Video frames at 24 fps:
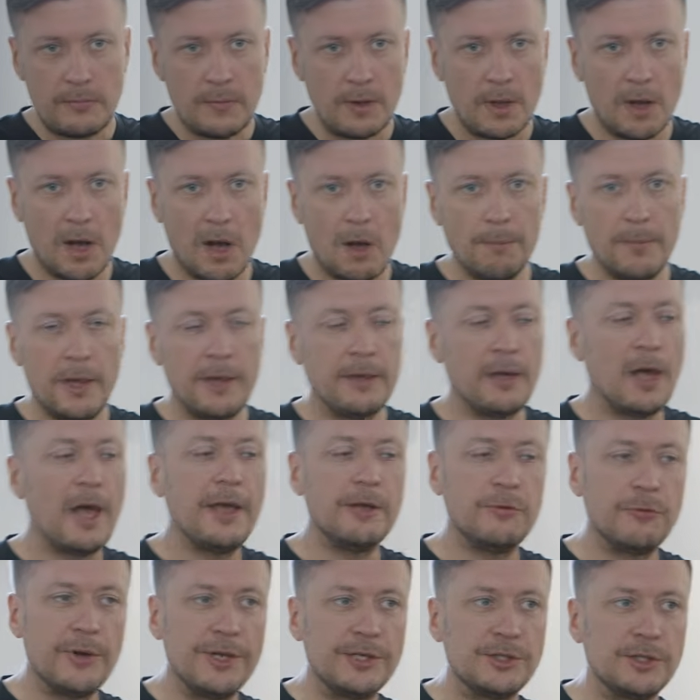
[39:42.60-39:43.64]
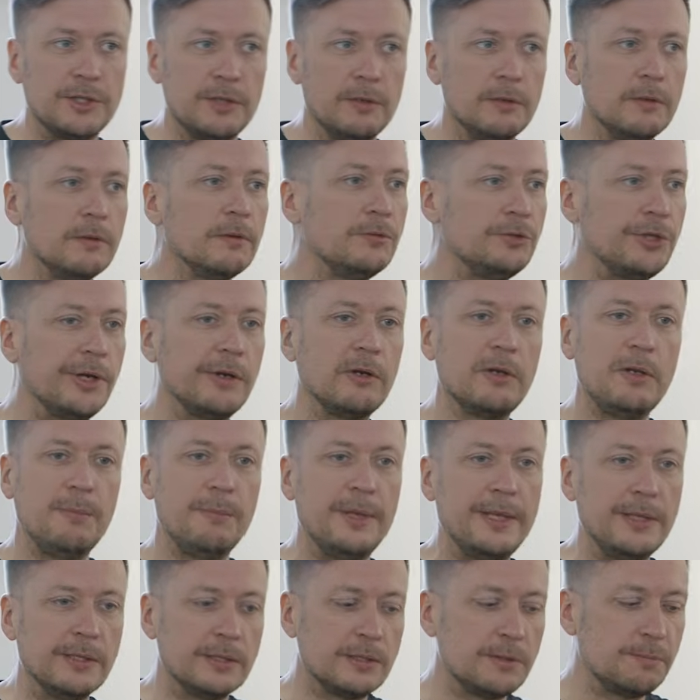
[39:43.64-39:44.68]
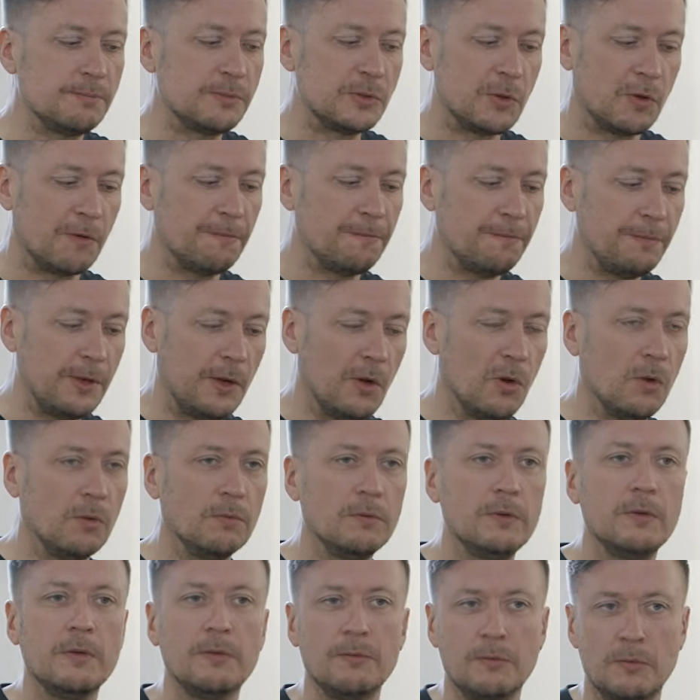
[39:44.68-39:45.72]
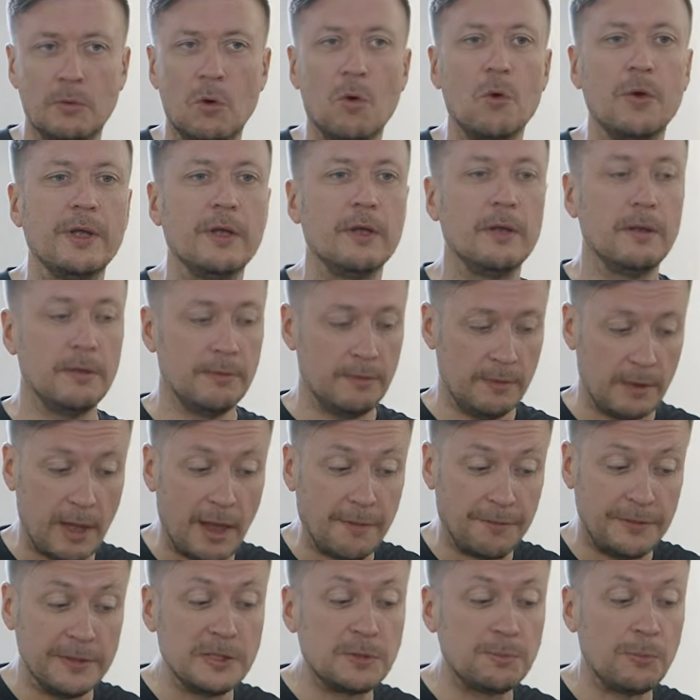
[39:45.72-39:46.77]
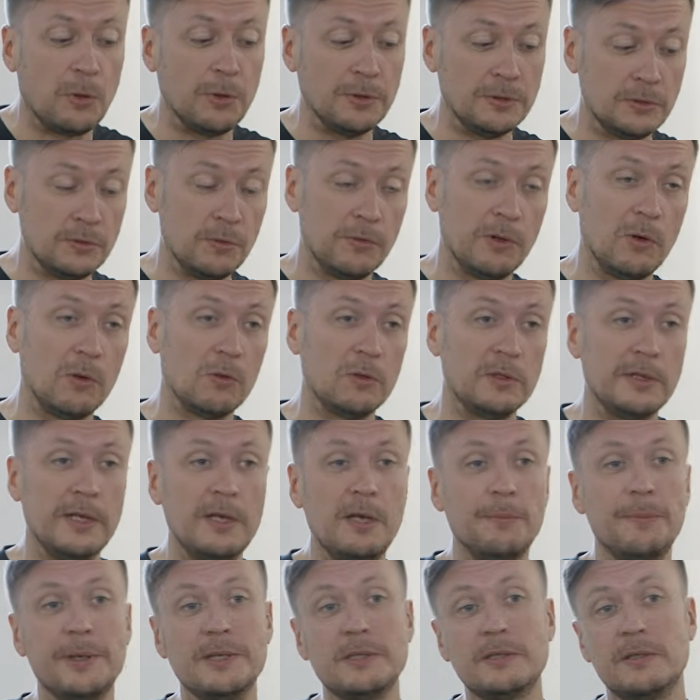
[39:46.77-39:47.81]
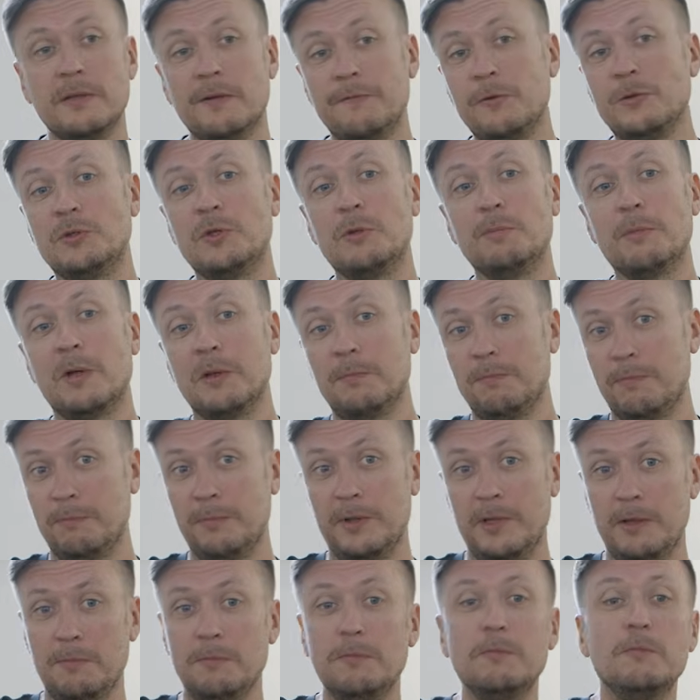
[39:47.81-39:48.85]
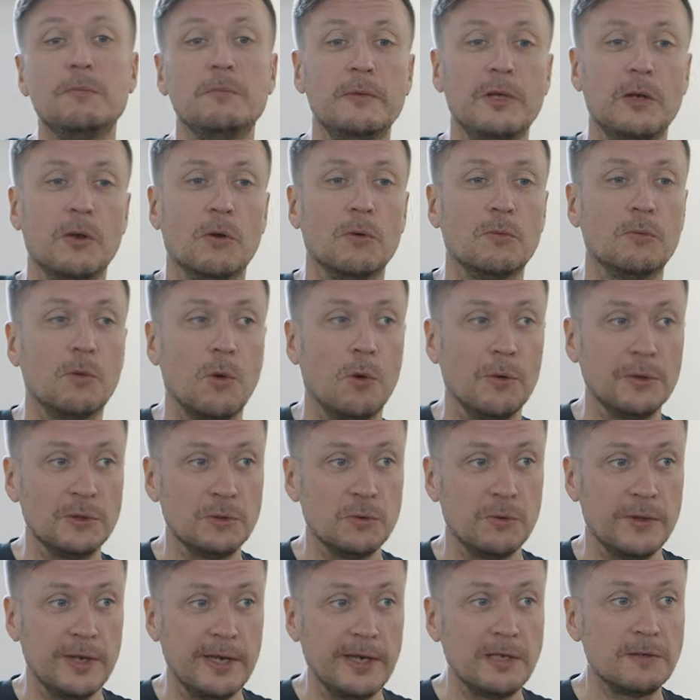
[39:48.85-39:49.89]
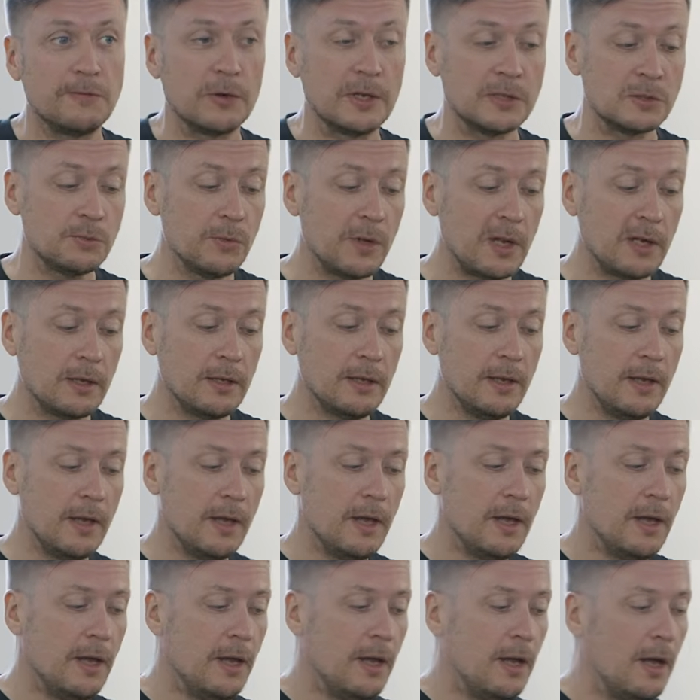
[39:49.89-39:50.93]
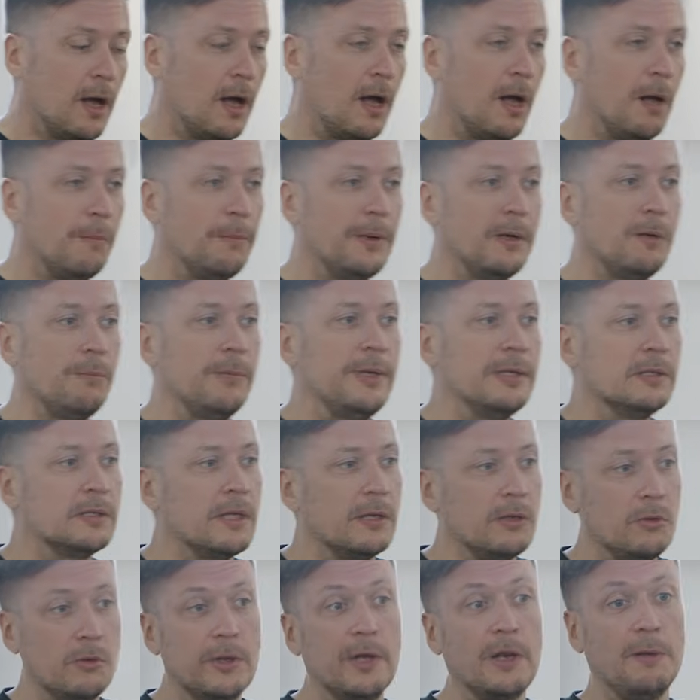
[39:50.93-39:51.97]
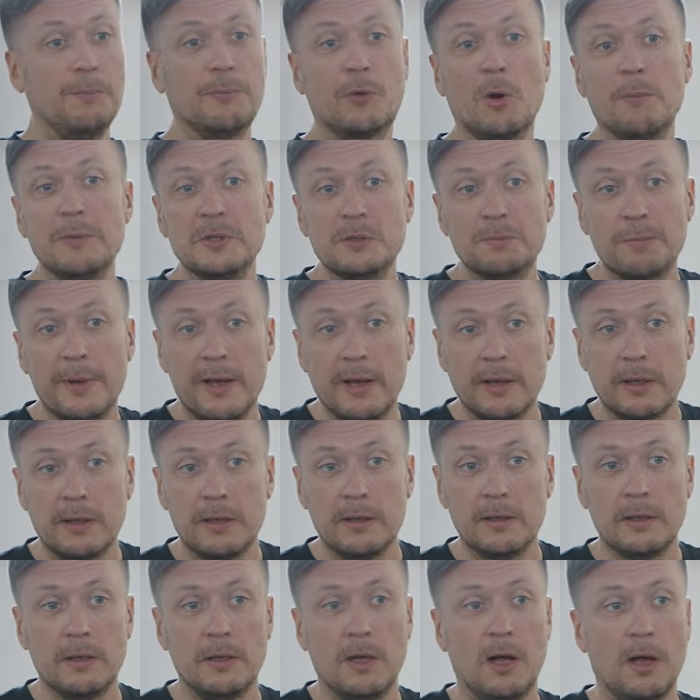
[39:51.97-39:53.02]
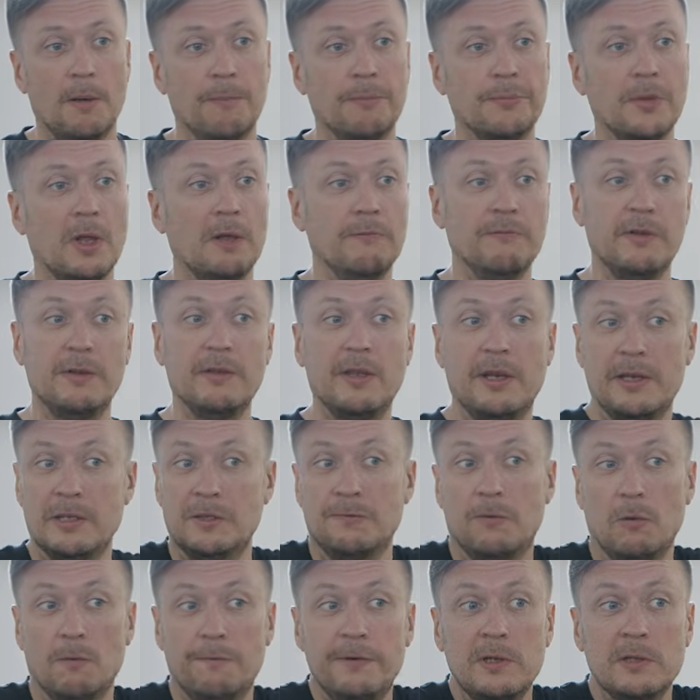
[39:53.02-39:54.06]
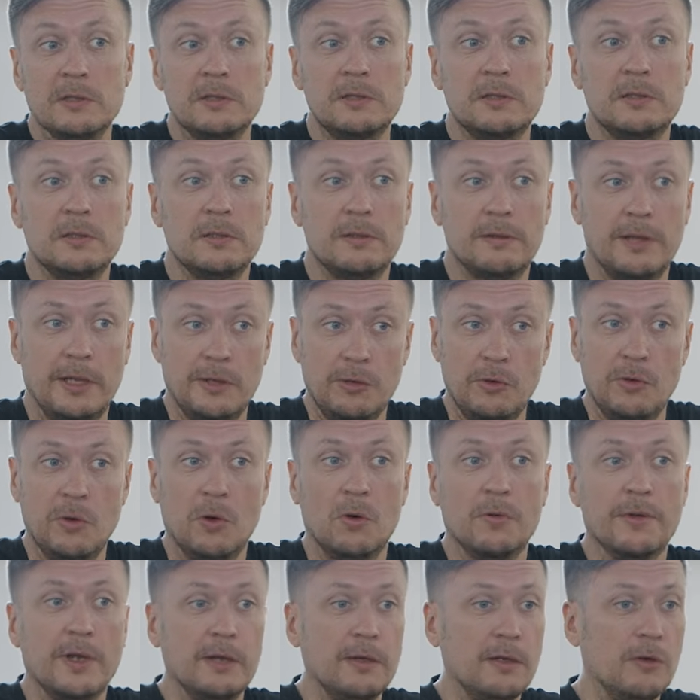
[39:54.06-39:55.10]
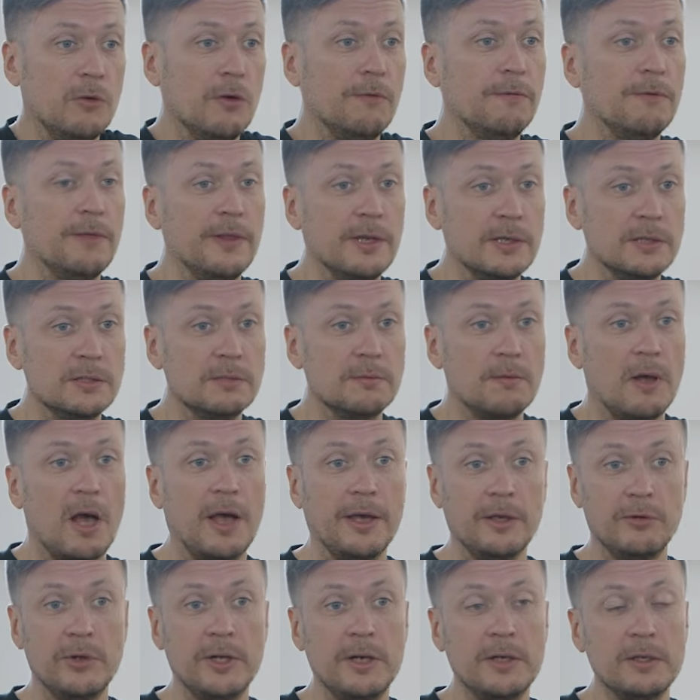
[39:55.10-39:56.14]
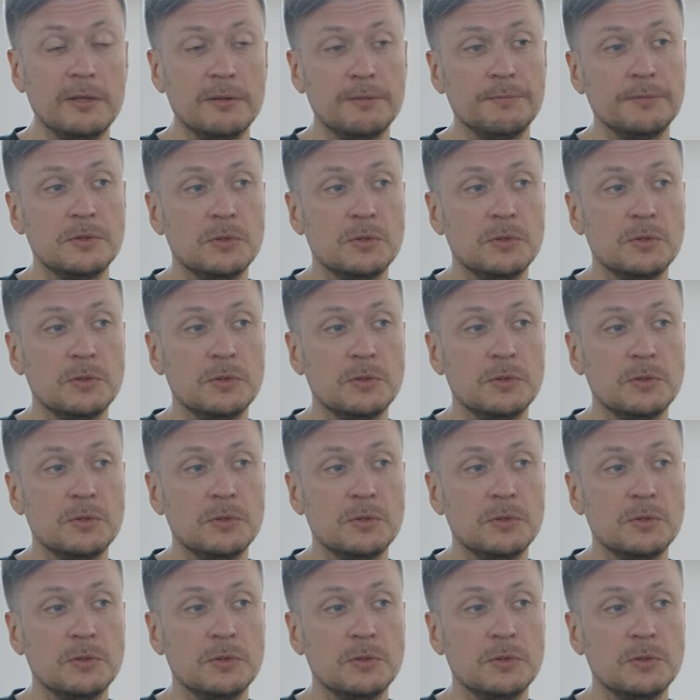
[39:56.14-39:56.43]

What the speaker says: And hydration generally means sort of going at this point to the local database. In the future, it might be going to the network as well. But it means that you get a promise back And when that is fulfilled, then you know that everything's hydrated.